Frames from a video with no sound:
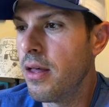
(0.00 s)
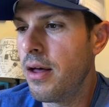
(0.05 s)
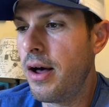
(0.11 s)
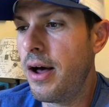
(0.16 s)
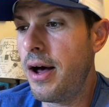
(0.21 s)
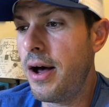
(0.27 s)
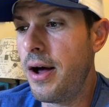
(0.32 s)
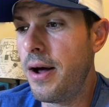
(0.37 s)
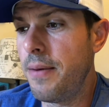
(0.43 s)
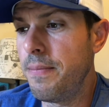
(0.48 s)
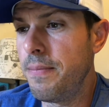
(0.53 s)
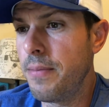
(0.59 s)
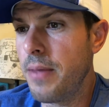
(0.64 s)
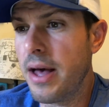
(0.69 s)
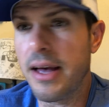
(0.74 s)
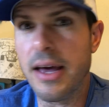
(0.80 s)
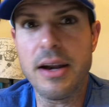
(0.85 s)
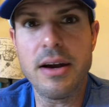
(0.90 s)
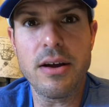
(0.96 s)

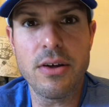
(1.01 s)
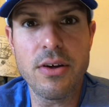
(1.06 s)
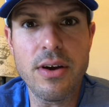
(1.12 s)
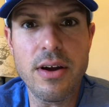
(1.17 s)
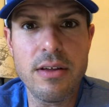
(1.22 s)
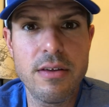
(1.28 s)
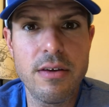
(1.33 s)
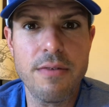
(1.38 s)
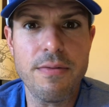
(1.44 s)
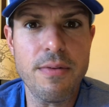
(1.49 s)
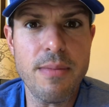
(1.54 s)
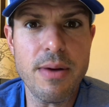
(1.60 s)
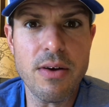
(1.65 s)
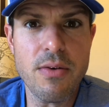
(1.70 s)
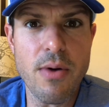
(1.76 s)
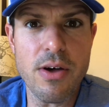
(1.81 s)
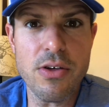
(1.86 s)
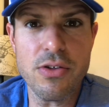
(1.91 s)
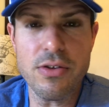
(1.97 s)
I got a good idea for my
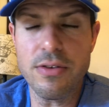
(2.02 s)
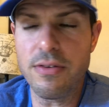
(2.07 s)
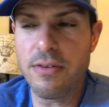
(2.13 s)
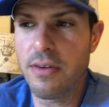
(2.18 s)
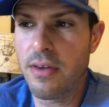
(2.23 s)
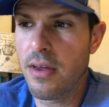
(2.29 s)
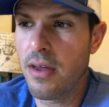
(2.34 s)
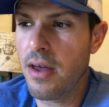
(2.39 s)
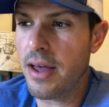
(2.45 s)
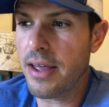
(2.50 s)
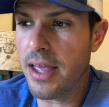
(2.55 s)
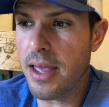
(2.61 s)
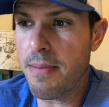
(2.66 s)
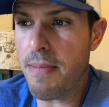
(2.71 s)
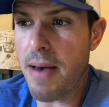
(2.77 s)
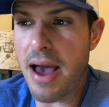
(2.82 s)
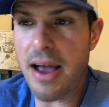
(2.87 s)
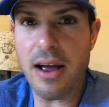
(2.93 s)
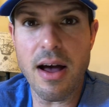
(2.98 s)
questions. Came
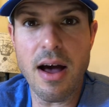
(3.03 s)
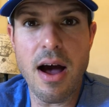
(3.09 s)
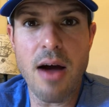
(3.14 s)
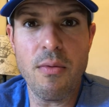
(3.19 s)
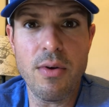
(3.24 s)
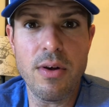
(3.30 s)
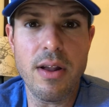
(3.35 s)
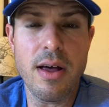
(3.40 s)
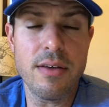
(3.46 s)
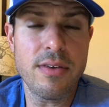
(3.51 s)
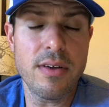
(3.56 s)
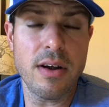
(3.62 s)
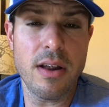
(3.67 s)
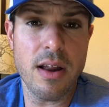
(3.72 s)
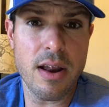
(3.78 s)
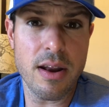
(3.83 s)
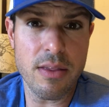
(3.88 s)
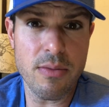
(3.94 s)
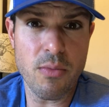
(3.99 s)
back, I realized that a
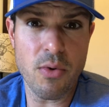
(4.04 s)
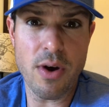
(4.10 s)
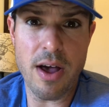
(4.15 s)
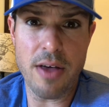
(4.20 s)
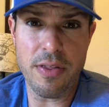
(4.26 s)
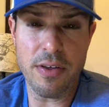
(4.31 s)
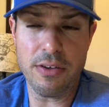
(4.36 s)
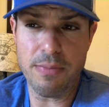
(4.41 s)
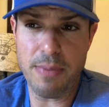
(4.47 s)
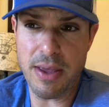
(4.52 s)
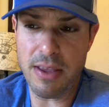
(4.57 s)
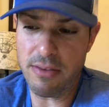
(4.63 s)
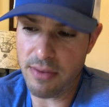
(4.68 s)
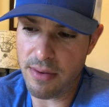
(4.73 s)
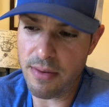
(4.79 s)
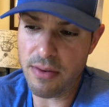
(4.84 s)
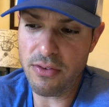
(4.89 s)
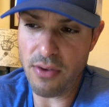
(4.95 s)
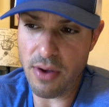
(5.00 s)
lot of them were
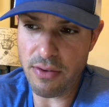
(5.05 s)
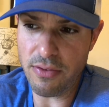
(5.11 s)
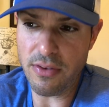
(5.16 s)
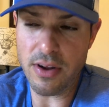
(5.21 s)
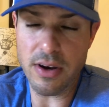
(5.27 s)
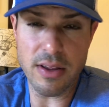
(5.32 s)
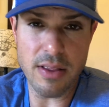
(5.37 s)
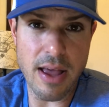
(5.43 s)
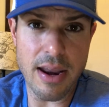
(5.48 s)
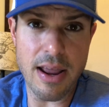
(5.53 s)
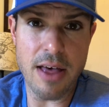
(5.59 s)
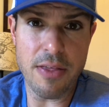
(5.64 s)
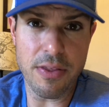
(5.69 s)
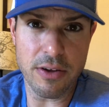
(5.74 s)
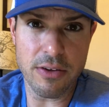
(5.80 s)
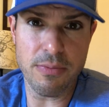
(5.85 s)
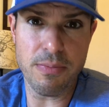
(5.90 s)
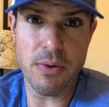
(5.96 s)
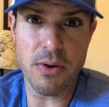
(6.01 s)
ethics-based, so I studied that
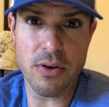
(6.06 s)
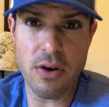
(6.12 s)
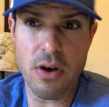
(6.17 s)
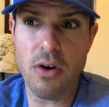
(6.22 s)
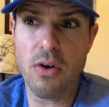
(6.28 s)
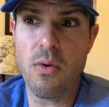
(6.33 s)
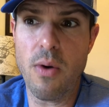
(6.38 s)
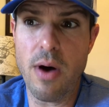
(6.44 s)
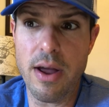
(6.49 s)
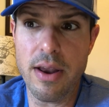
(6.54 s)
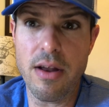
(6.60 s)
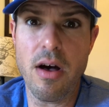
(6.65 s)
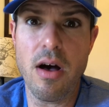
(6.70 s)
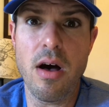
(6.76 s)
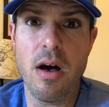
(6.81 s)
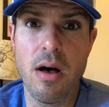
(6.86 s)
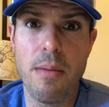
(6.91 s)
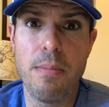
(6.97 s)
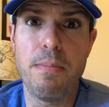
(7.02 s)
ethics book quite
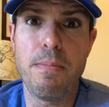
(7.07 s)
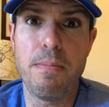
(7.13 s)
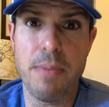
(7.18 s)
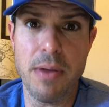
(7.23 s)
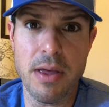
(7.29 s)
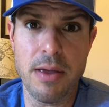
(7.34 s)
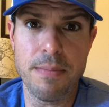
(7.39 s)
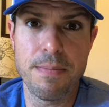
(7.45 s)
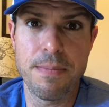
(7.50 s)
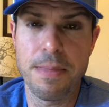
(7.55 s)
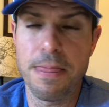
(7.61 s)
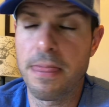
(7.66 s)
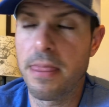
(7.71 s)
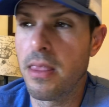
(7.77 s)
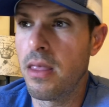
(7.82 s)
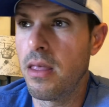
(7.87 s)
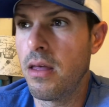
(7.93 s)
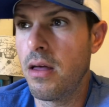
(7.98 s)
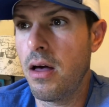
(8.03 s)
a bit.
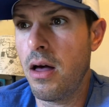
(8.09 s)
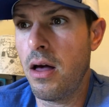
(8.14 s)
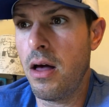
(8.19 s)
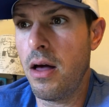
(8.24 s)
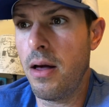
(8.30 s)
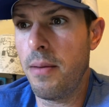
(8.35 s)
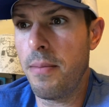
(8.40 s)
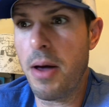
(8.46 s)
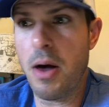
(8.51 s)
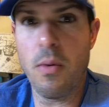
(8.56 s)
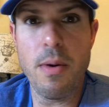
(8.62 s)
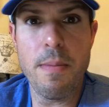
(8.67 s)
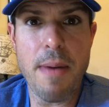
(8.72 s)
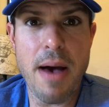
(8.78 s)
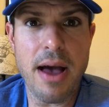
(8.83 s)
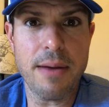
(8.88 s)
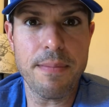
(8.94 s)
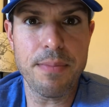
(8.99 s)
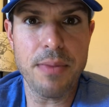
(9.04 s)
I went
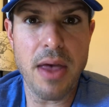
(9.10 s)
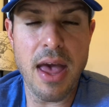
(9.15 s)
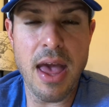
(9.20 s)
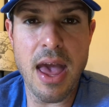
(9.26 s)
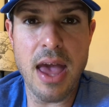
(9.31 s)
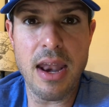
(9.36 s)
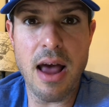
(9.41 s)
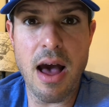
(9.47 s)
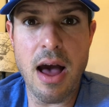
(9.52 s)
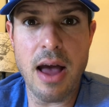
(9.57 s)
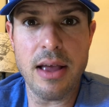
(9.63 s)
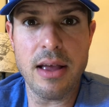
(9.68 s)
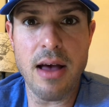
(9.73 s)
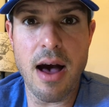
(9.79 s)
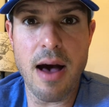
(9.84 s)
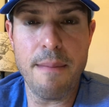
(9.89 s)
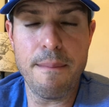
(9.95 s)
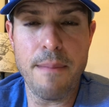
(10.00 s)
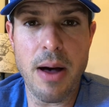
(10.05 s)
back and I
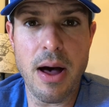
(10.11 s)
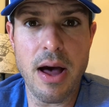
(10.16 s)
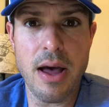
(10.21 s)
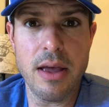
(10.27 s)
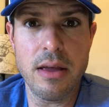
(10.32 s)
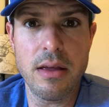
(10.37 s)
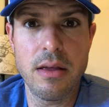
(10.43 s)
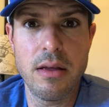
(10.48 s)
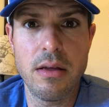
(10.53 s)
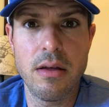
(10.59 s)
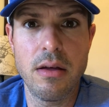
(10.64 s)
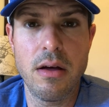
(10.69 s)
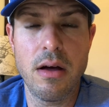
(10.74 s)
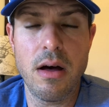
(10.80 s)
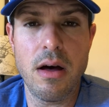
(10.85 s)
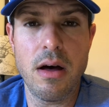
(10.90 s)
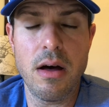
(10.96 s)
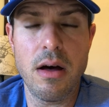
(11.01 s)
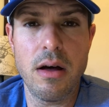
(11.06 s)
got my
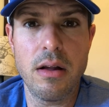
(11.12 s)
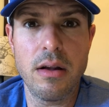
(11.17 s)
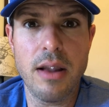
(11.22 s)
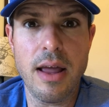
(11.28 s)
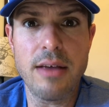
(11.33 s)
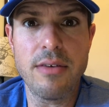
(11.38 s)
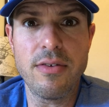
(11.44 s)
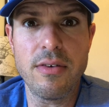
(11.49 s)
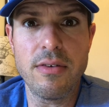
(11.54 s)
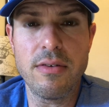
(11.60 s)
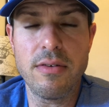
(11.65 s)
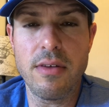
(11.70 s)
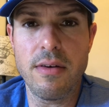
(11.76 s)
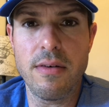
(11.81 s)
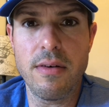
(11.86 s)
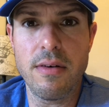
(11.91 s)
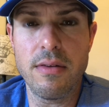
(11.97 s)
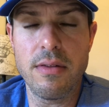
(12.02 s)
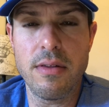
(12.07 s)
license
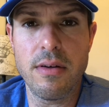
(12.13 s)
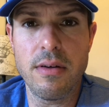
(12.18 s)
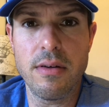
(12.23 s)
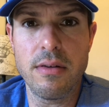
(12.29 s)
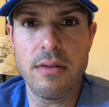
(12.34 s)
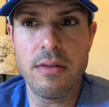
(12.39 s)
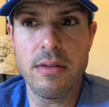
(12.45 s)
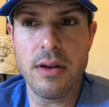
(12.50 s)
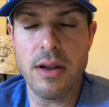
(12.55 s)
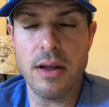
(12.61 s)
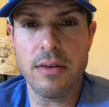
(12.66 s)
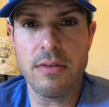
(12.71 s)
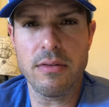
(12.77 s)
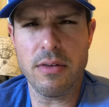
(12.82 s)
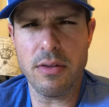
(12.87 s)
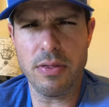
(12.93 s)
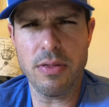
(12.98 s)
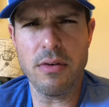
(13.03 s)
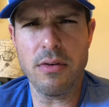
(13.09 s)
at
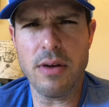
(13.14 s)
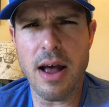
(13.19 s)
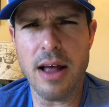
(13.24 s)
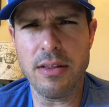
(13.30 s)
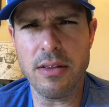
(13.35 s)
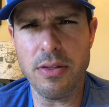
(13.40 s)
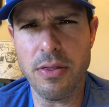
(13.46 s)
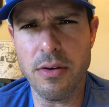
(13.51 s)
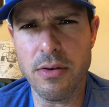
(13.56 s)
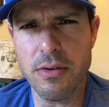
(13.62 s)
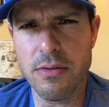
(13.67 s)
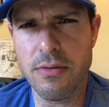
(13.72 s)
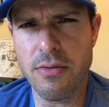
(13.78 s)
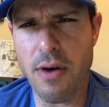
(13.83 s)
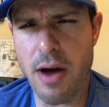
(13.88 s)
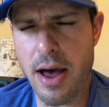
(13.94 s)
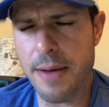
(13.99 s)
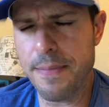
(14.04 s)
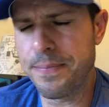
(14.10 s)
the third
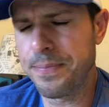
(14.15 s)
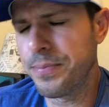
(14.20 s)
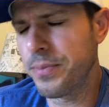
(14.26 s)
try.